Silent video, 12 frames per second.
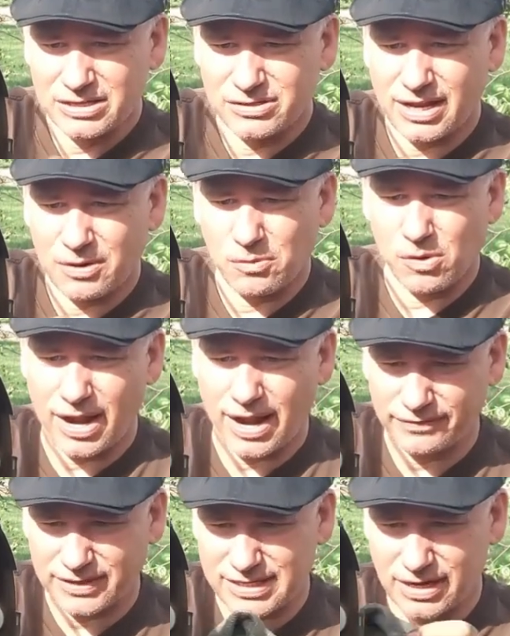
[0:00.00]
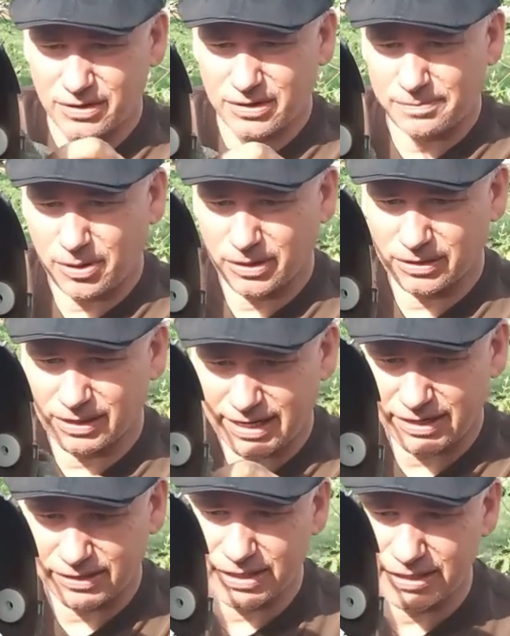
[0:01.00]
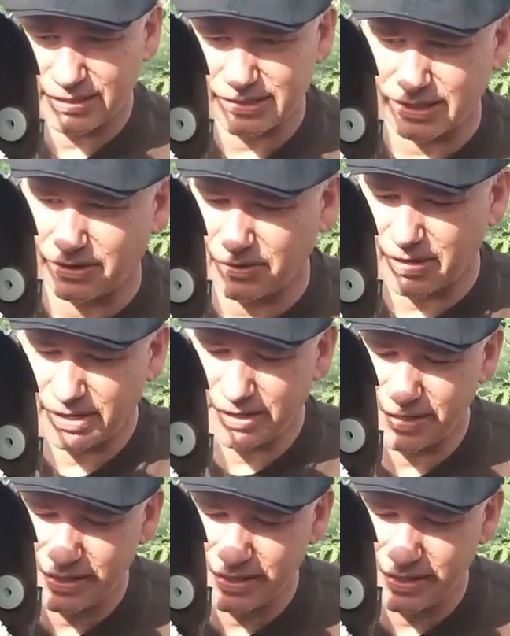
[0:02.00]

so that I won't have to tear it apart later. So,